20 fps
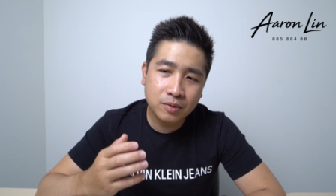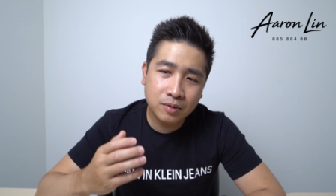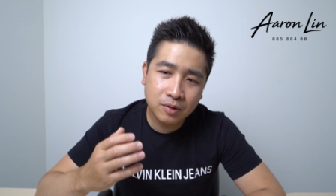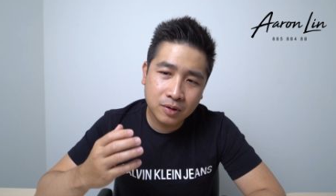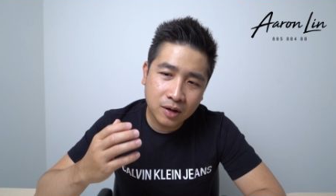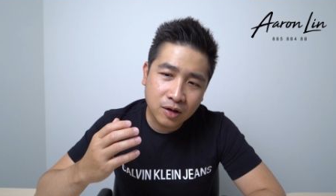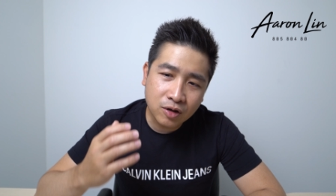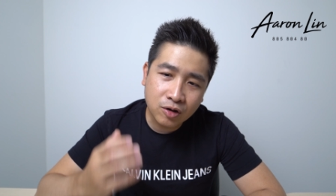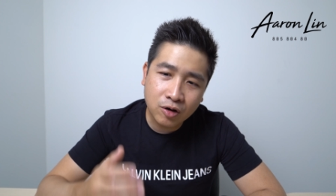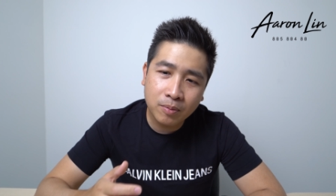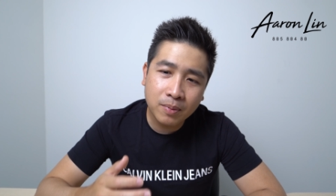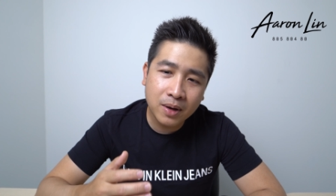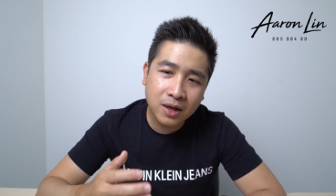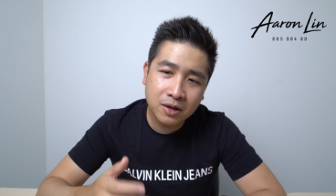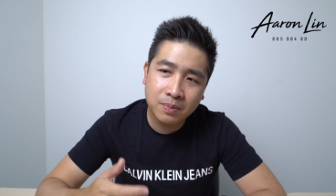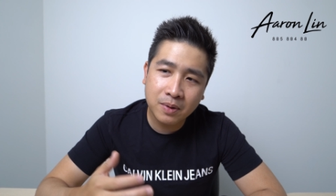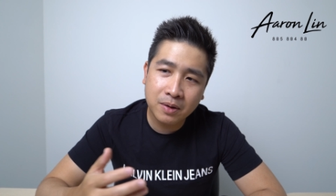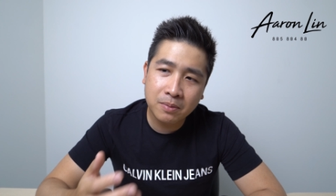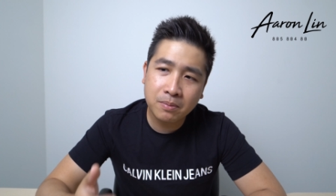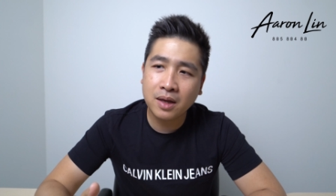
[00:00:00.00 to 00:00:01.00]
this comment
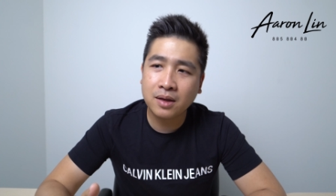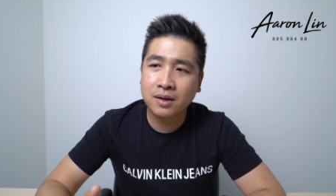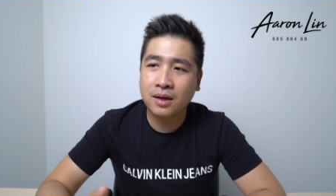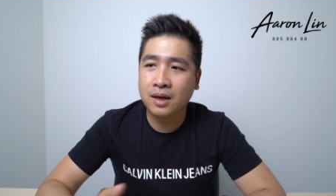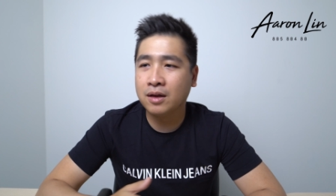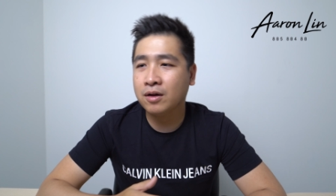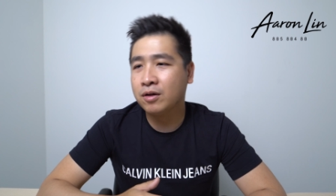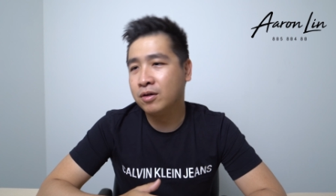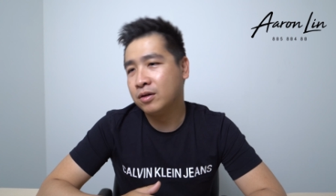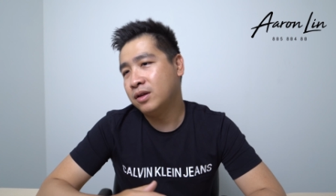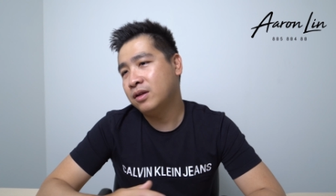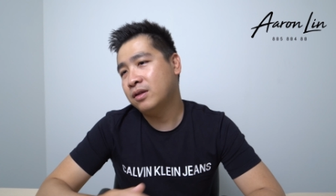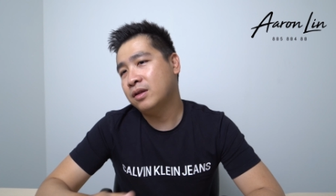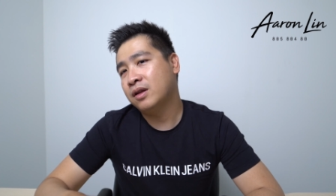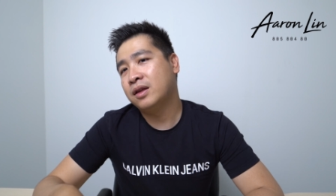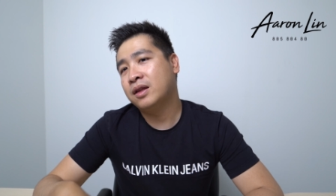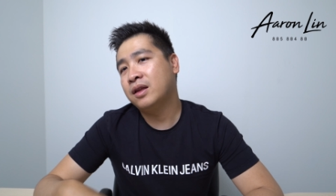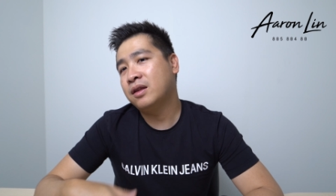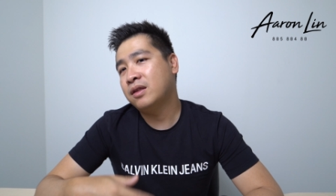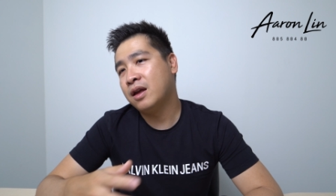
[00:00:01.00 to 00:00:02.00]
is being made that, oh, this
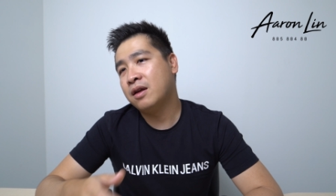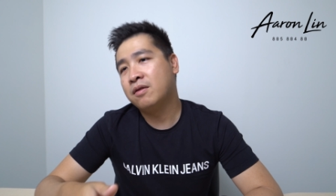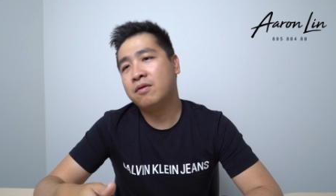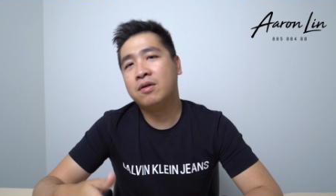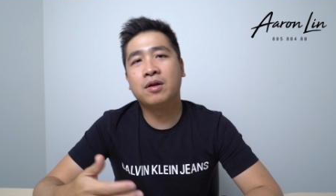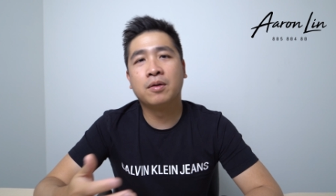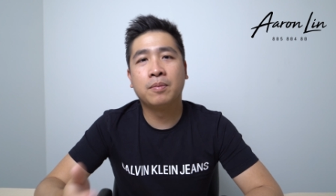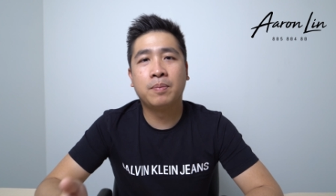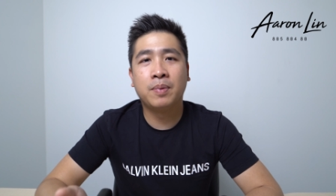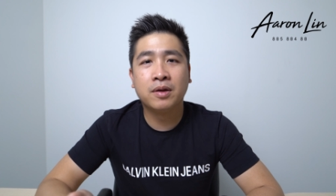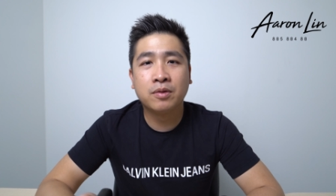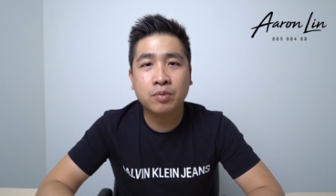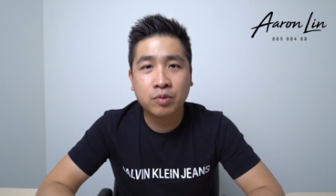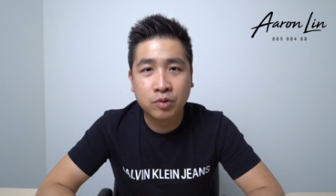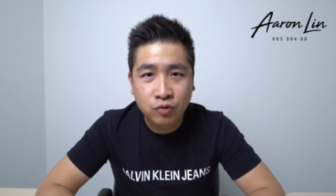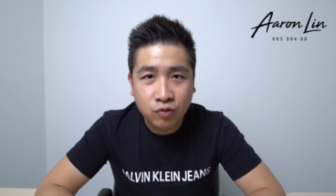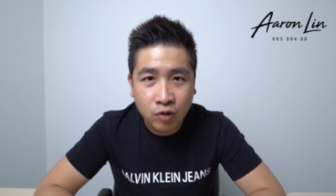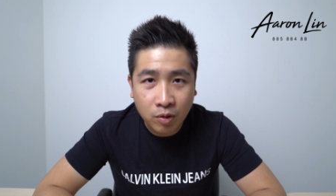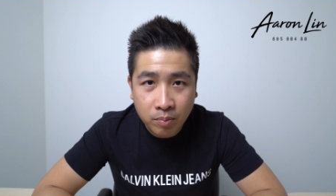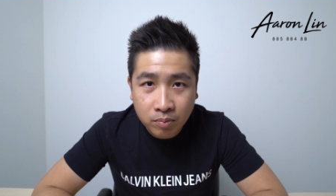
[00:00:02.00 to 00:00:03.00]
area, the price will
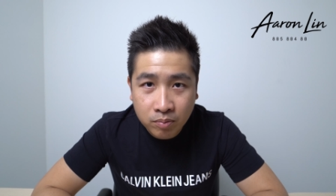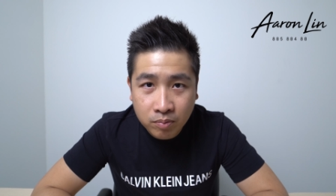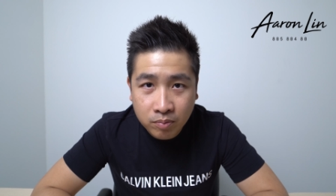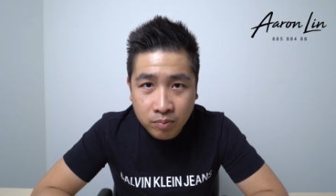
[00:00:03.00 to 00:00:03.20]
drop,